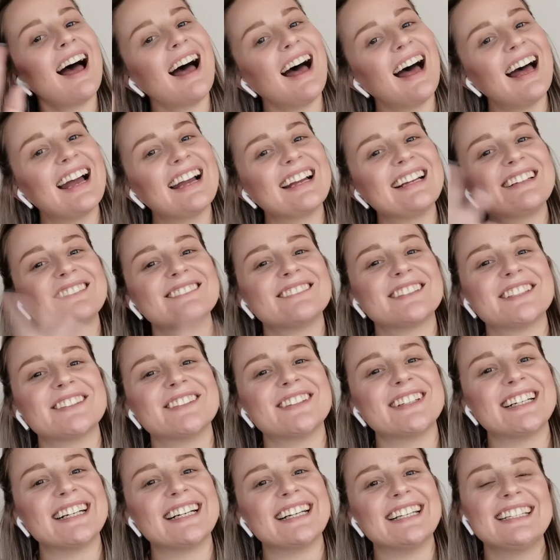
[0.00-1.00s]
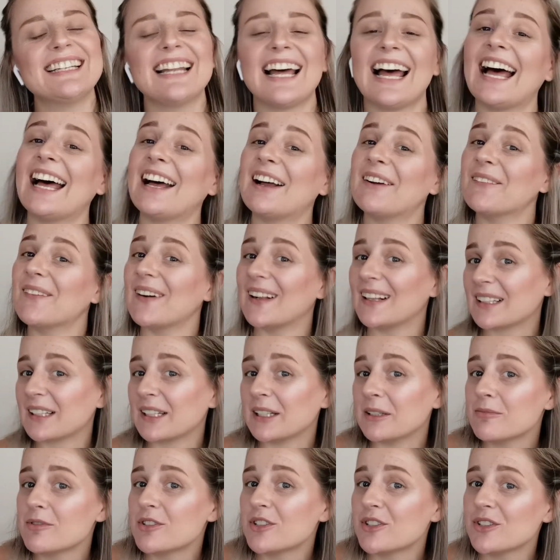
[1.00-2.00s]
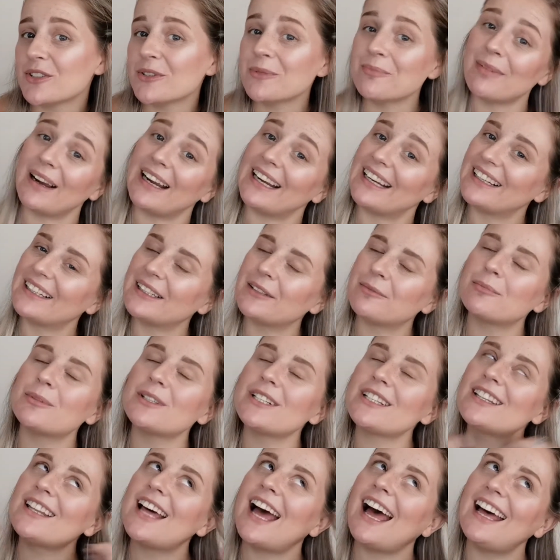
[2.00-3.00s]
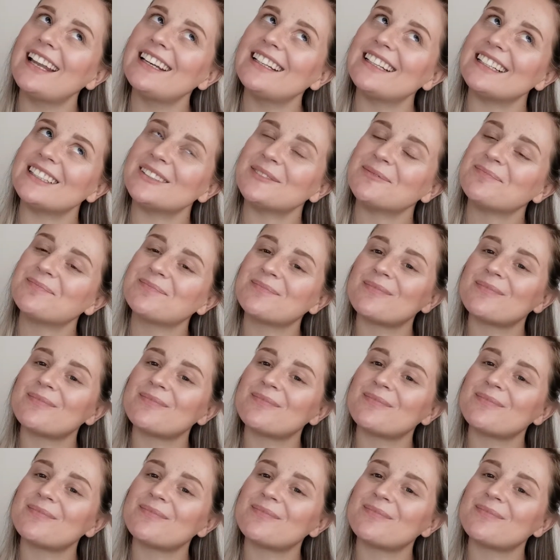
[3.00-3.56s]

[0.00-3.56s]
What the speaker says: Hi everyone, and welcome to Makeup with Addie.